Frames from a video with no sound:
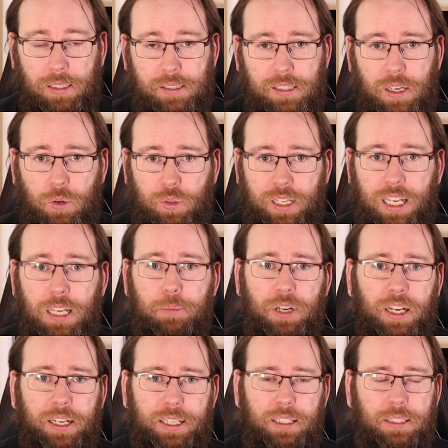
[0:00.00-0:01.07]
So keep an
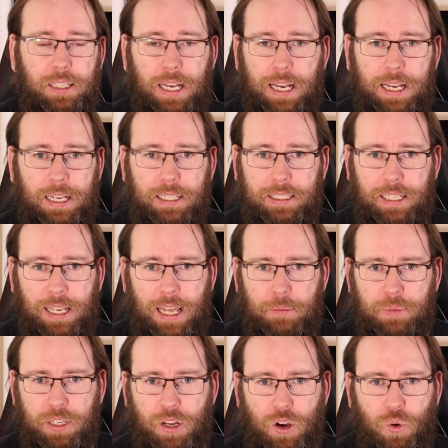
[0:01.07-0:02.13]
eye on it and let
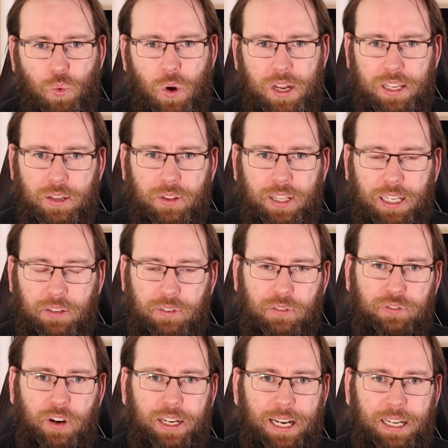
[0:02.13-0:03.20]
me know what you think. If you
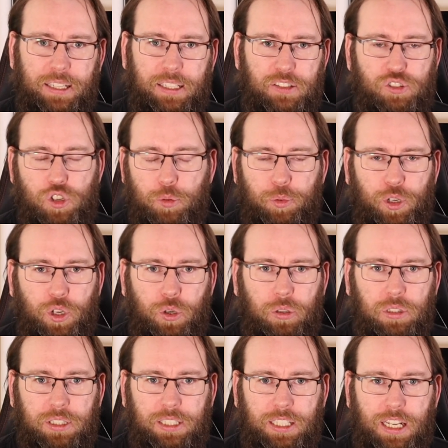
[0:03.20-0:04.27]
find anything super cool
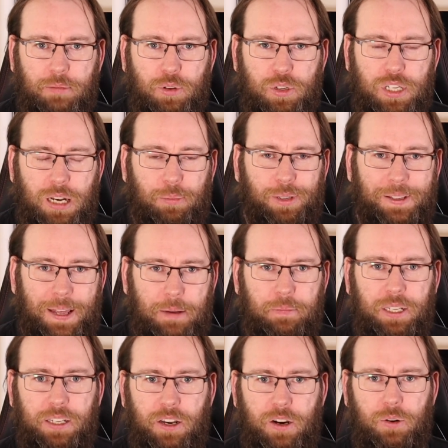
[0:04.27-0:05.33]
on the demo shop, let
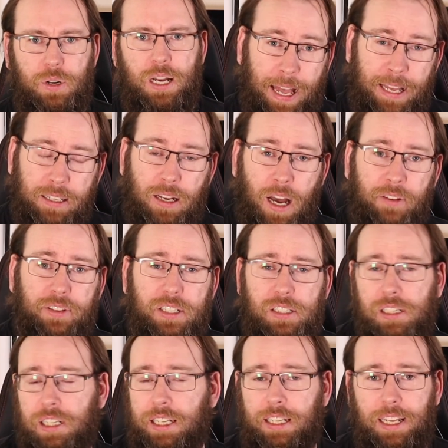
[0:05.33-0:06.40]
me know. And
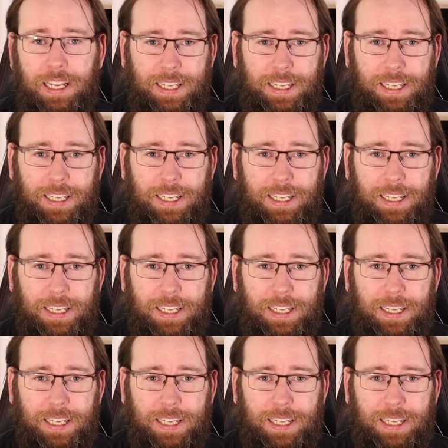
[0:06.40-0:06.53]
obviously,